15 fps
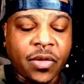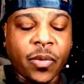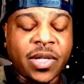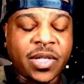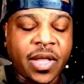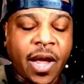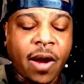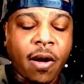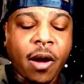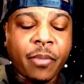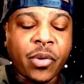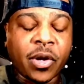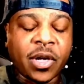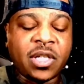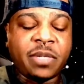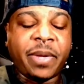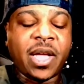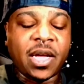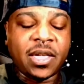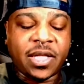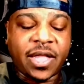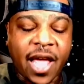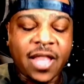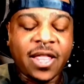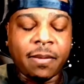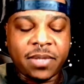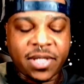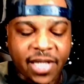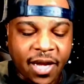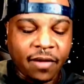The reason they are heartbroken is because they
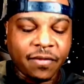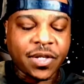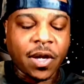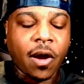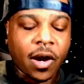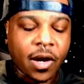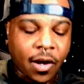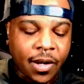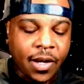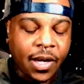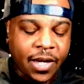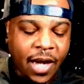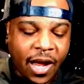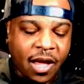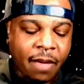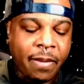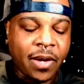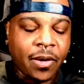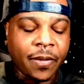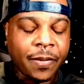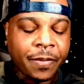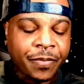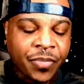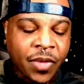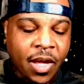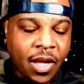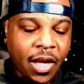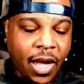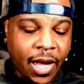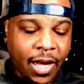themselves are non-committal.
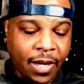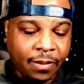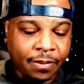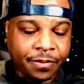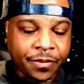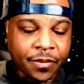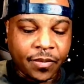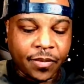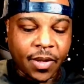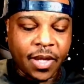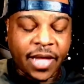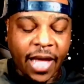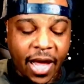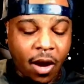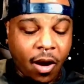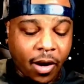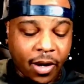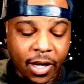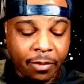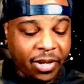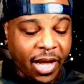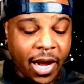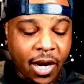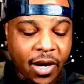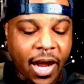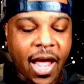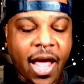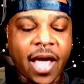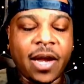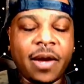They are a player
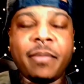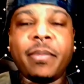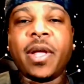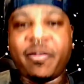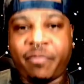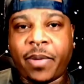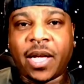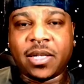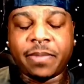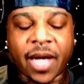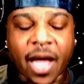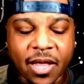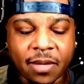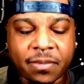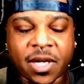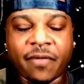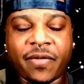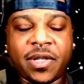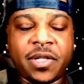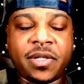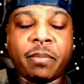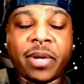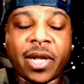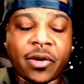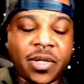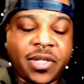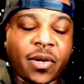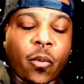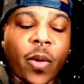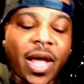and possibly gotten themselves into some
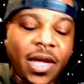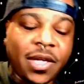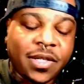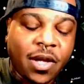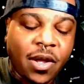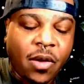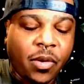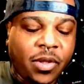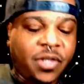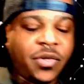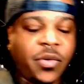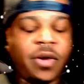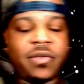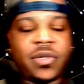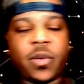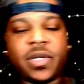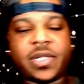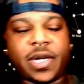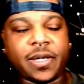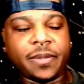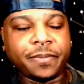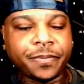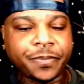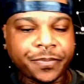playeristic ways with this Three of Swords here.